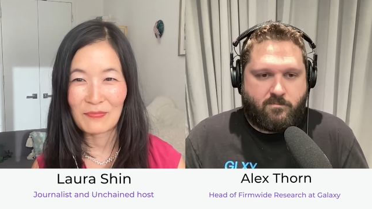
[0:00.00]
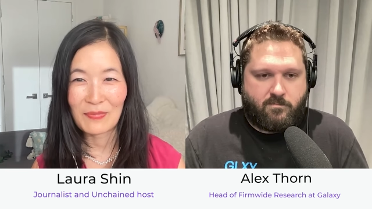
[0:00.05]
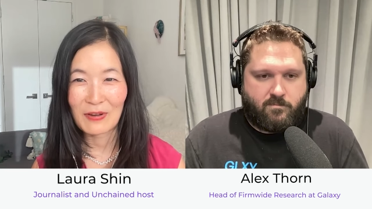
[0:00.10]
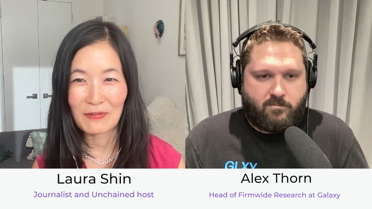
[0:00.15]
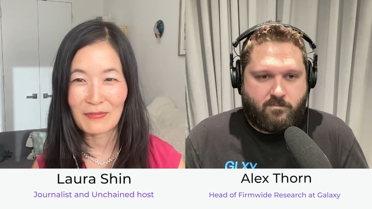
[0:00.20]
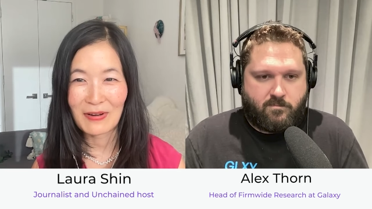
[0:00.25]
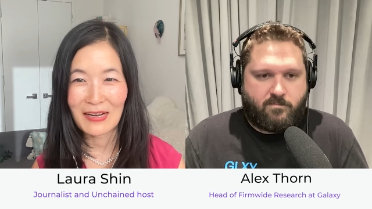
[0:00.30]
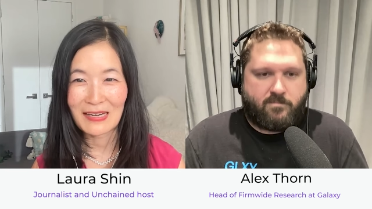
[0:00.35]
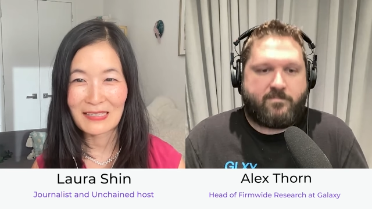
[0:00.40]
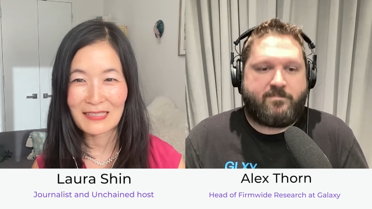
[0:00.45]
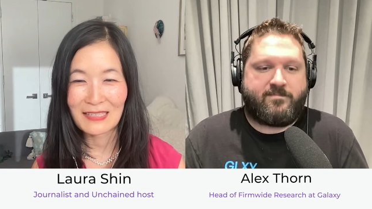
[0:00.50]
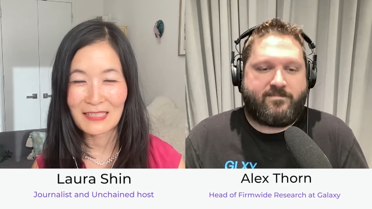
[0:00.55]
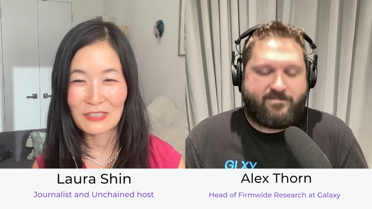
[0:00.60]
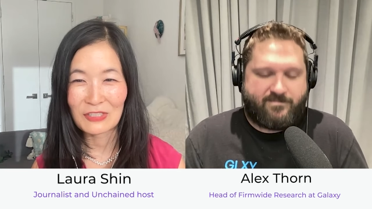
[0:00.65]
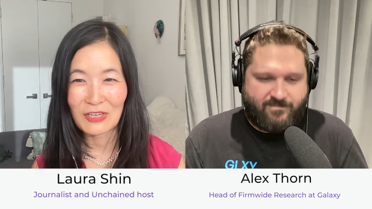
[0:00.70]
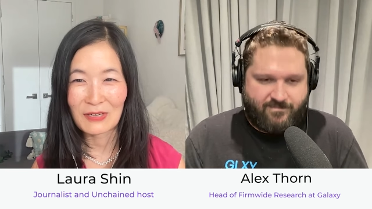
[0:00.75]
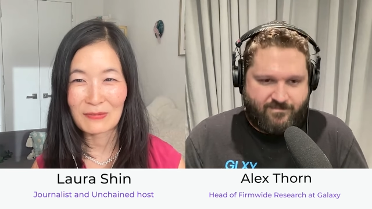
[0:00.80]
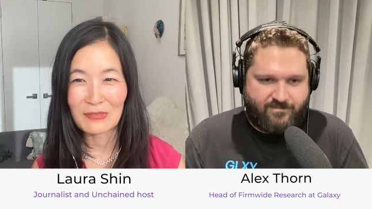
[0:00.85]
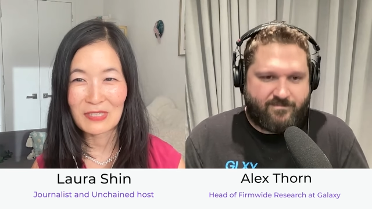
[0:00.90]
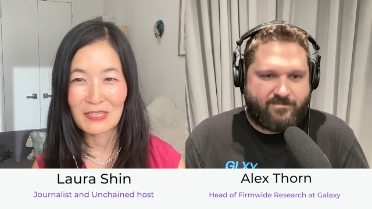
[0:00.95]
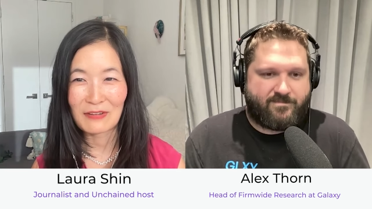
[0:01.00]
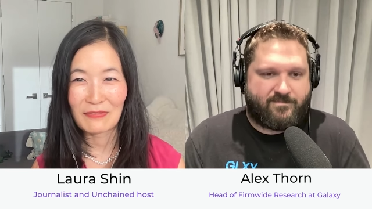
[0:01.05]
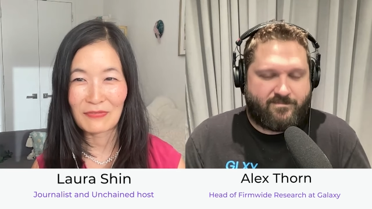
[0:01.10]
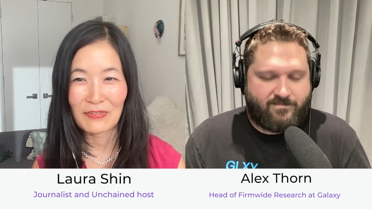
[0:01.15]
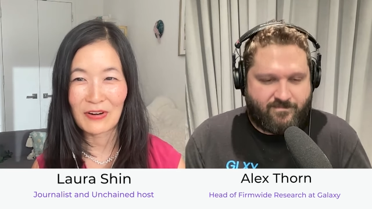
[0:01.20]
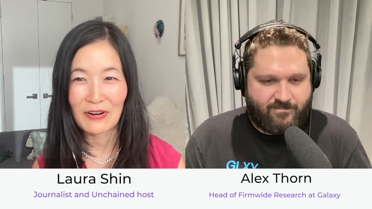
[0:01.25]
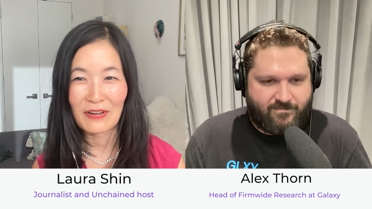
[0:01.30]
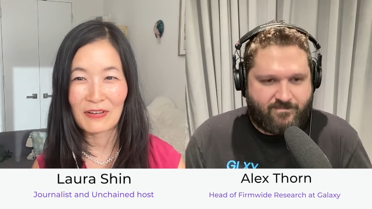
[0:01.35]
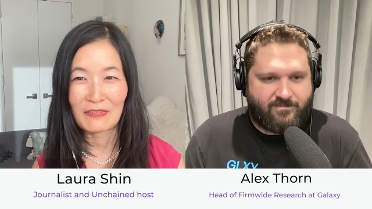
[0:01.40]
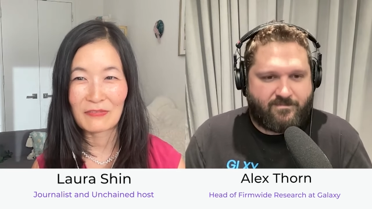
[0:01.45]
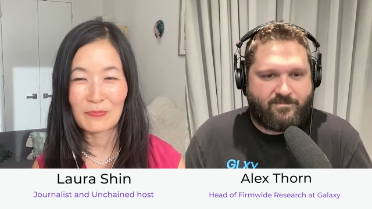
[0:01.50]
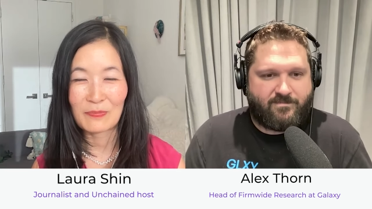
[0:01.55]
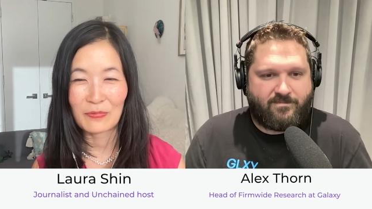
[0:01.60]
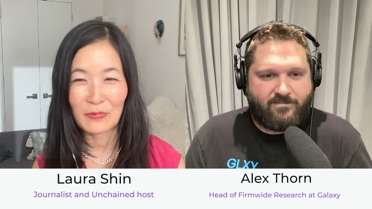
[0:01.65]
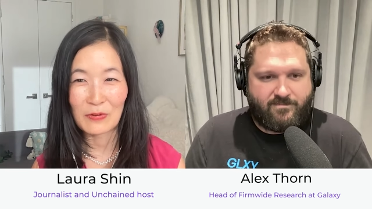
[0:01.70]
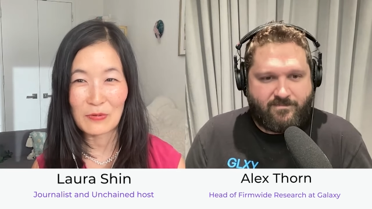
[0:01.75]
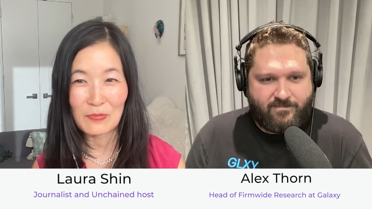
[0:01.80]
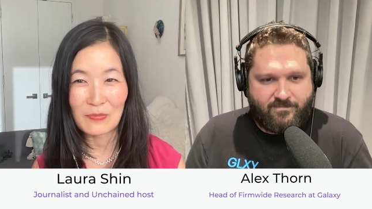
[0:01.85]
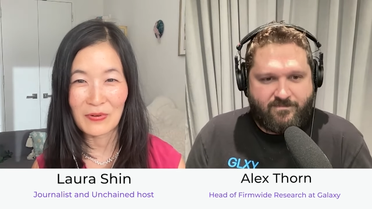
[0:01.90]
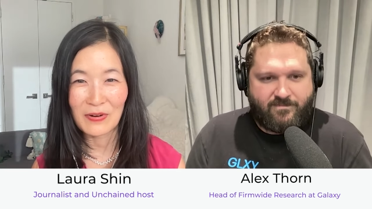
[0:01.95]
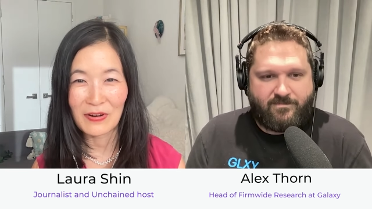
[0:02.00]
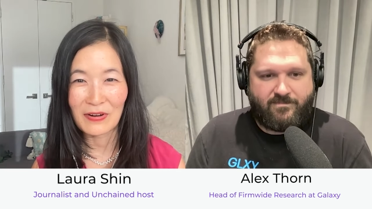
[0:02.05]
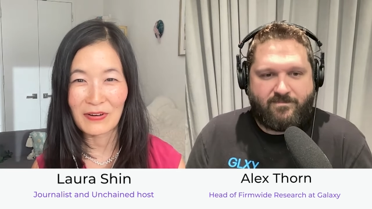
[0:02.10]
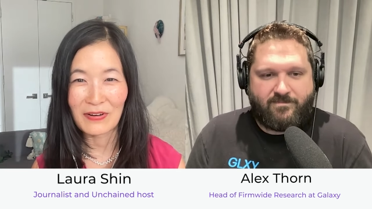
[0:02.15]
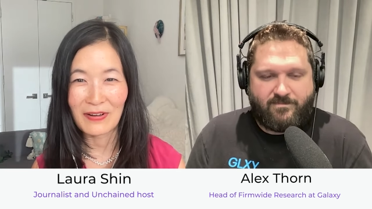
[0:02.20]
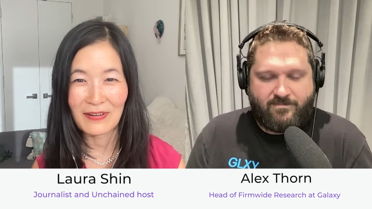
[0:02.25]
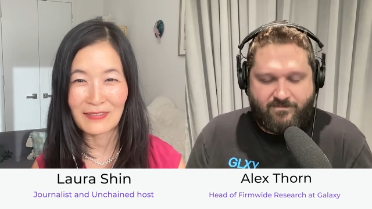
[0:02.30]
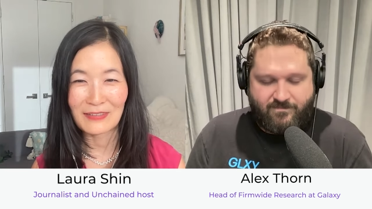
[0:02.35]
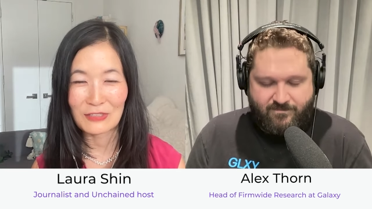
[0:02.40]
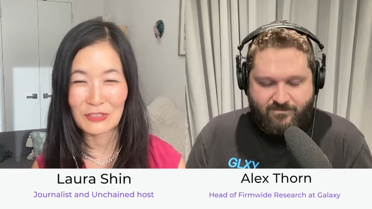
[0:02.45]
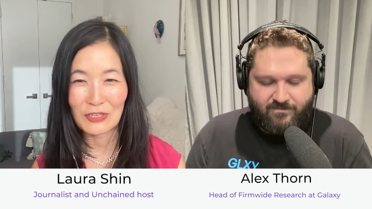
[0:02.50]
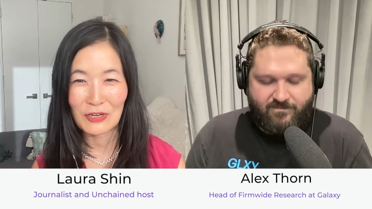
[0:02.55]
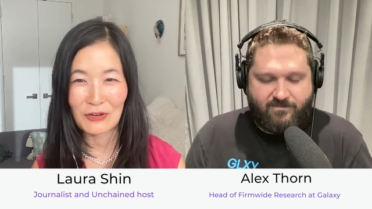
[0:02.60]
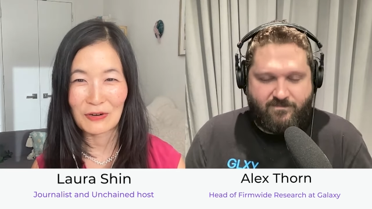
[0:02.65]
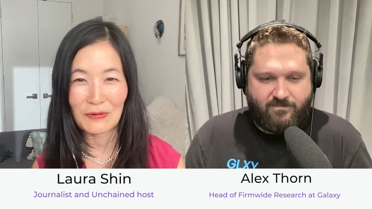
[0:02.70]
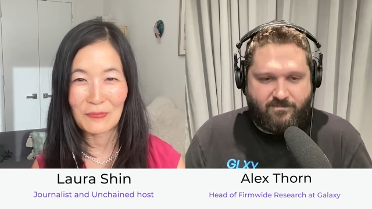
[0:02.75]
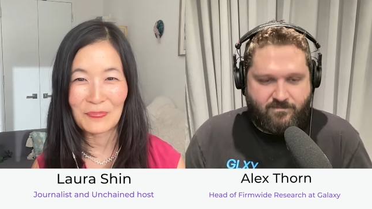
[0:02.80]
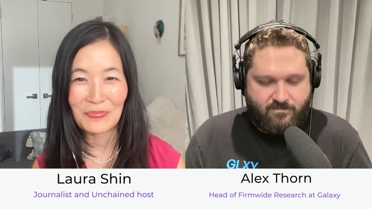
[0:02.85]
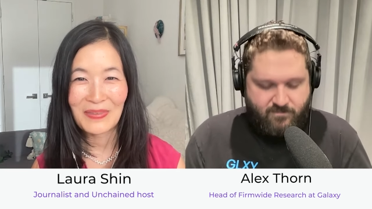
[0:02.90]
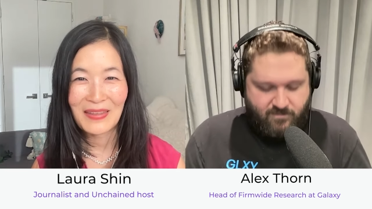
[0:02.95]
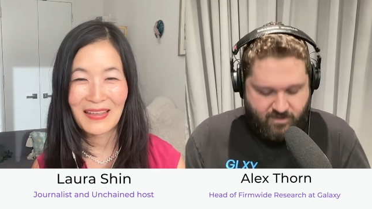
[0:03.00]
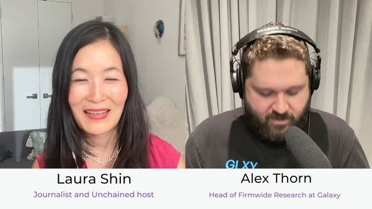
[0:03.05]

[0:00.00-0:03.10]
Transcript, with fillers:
Speaker 1: Bitwise and James Seyffart of Bloomberg on the show.